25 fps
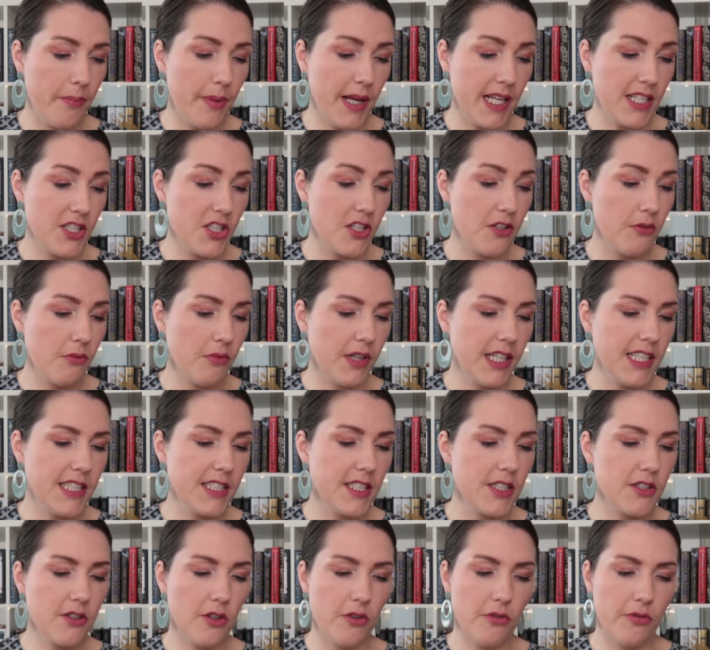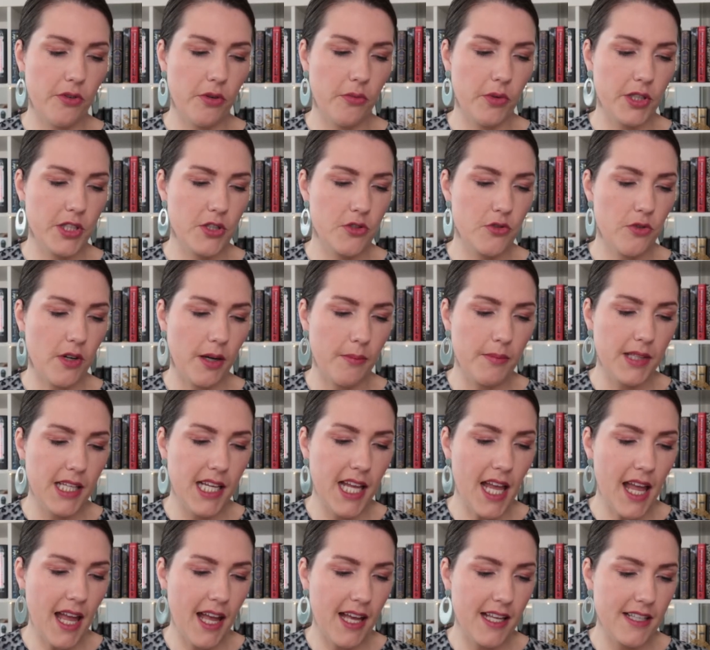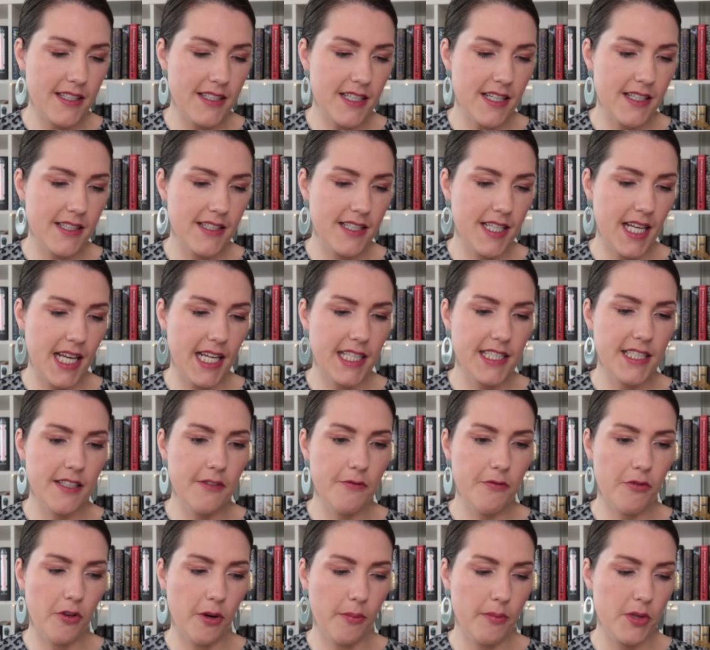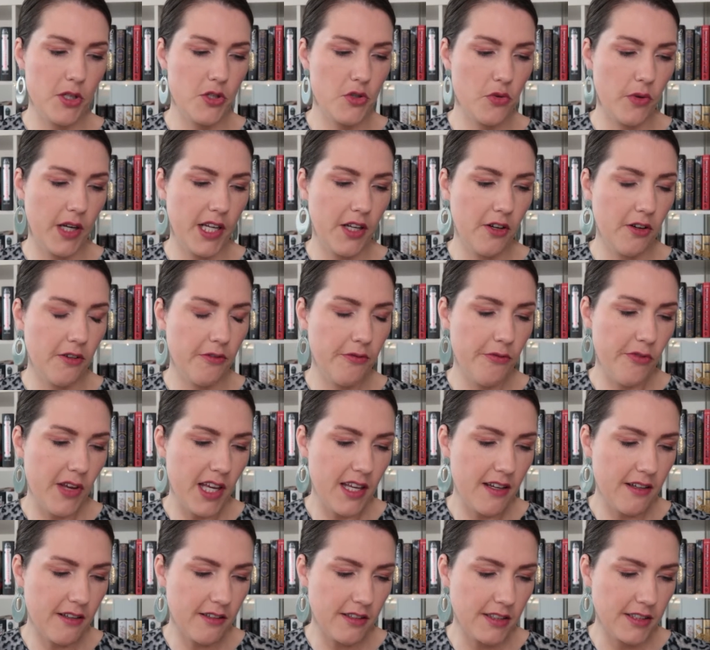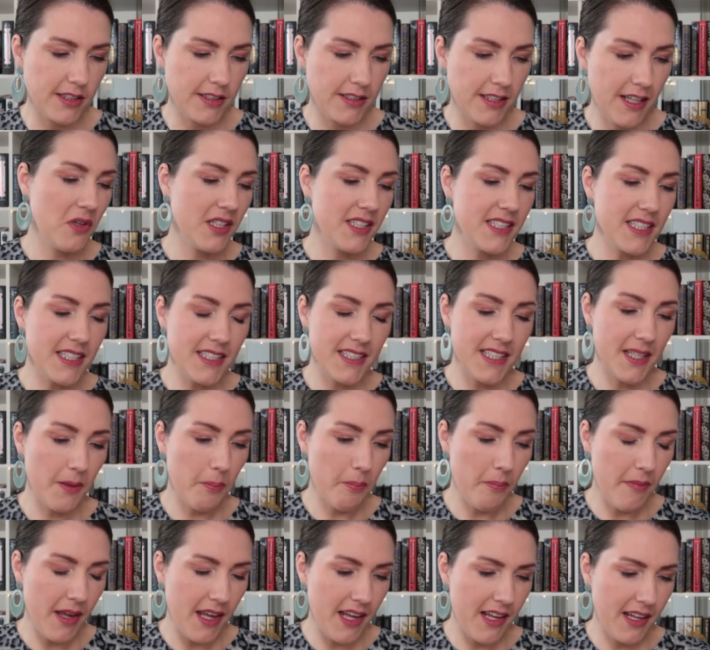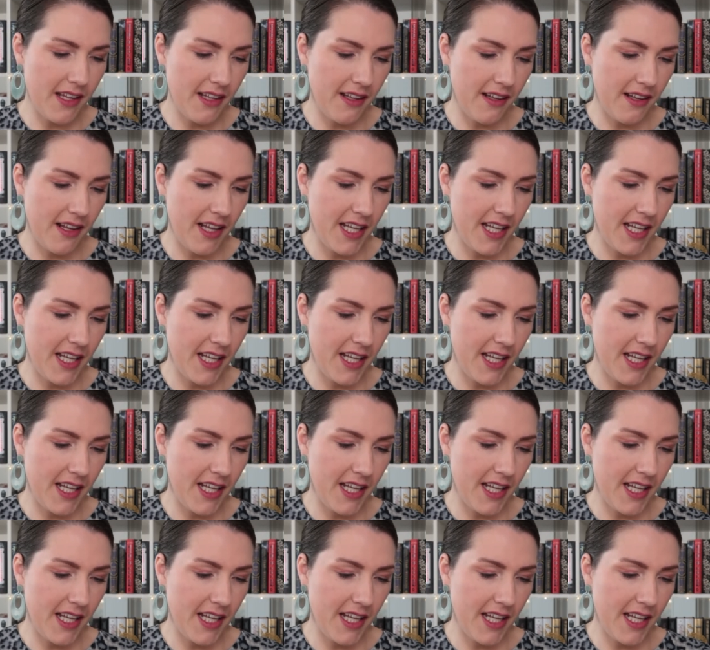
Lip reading: Benja reaches over with trembling hand and takes it from between her fingers. What does it mean?